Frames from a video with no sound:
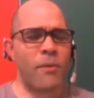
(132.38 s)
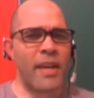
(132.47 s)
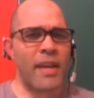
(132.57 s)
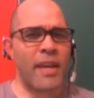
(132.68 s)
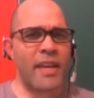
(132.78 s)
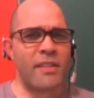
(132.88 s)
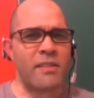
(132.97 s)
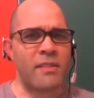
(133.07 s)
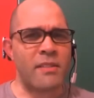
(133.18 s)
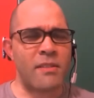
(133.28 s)
and that way it
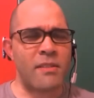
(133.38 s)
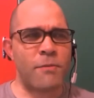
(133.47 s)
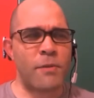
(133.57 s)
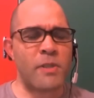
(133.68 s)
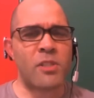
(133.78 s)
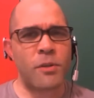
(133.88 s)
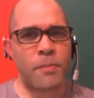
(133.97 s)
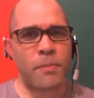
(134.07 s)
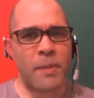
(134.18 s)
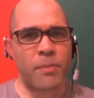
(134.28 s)
is, for
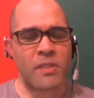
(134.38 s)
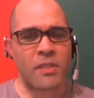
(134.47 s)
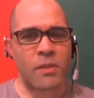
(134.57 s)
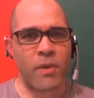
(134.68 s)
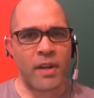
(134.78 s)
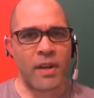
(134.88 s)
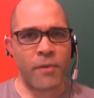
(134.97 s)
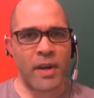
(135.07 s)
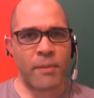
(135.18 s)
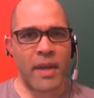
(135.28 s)
certain people, it's the one I
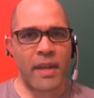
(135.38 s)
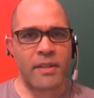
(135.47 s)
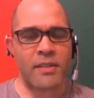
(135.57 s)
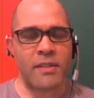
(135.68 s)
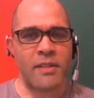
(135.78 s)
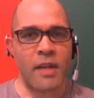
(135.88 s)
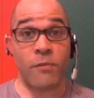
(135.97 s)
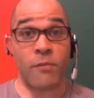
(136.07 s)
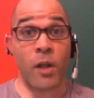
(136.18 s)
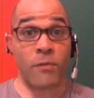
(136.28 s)
recommend
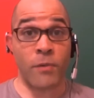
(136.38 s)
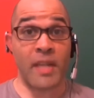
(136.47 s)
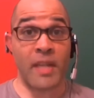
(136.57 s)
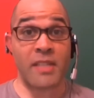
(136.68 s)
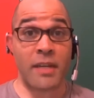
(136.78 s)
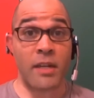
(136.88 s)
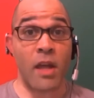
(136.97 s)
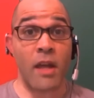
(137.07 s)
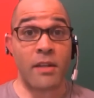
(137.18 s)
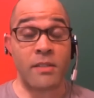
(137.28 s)
out of all of them. That's saying a
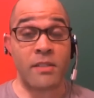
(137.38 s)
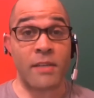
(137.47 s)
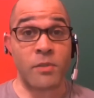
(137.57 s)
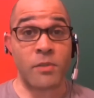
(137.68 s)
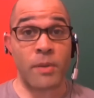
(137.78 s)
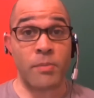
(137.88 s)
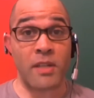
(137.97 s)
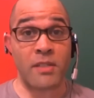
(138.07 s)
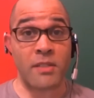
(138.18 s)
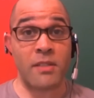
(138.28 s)
lot, because Cave Story
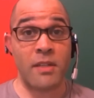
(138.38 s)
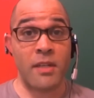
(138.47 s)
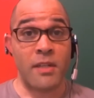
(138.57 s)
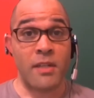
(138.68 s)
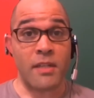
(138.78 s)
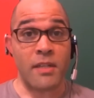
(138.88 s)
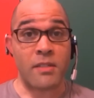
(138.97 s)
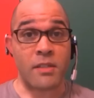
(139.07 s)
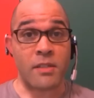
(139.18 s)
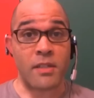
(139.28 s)
Plus
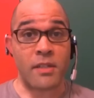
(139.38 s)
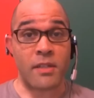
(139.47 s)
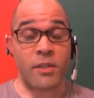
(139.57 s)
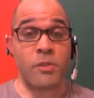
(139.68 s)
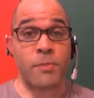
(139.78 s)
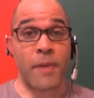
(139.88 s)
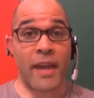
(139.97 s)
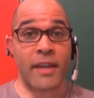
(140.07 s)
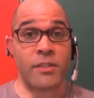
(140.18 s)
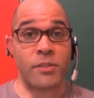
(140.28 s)
is such a huge
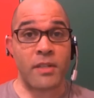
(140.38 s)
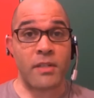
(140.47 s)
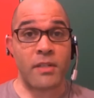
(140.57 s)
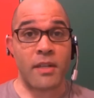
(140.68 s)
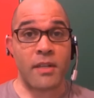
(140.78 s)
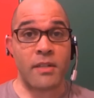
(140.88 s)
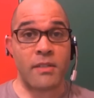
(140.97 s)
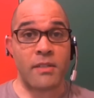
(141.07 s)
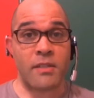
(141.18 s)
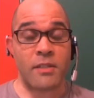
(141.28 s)
package
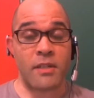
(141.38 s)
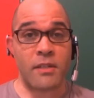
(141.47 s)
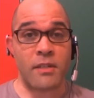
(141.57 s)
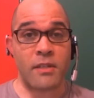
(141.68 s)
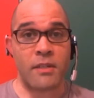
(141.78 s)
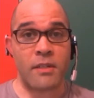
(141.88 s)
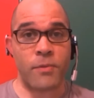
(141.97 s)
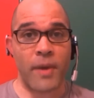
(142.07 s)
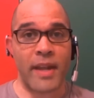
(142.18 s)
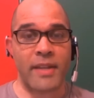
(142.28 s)
and such a
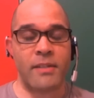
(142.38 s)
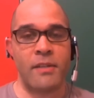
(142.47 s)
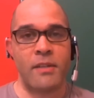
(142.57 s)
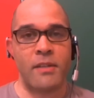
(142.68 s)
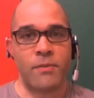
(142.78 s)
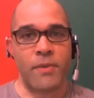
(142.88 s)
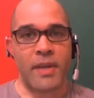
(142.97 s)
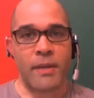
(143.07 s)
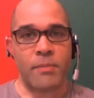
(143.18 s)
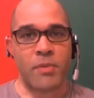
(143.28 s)
great
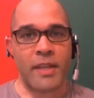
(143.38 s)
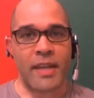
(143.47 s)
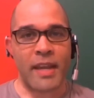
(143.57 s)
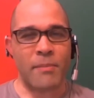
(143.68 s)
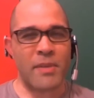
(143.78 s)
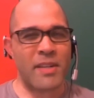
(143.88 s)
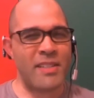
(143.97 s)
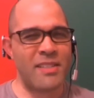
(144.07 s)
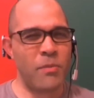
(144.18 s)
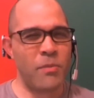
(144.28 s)
way to play the game. But
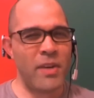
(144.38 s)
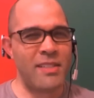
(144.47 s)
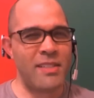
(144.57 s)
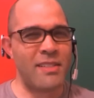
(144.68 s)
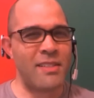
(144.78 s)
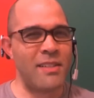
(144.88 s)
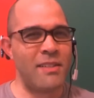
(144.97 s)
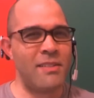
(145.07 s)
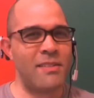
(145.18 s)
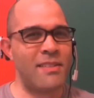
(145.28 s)
in some ways it's a
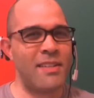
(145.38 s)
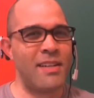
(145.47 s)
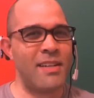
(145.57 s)
little,